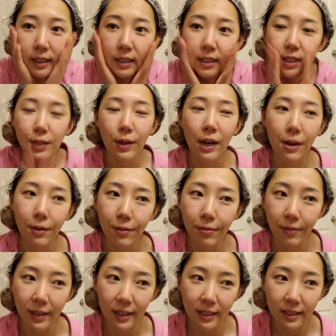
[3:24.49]
So how it
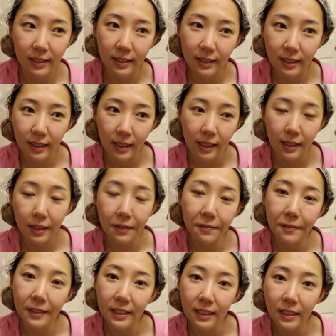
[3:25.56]
feels? It
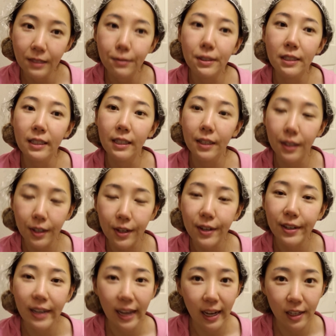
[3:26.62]
feels really
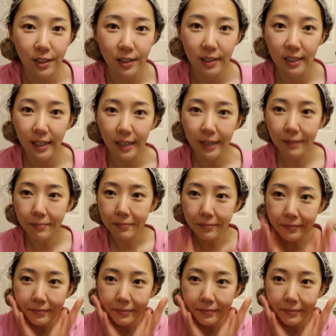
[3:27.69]
good actually.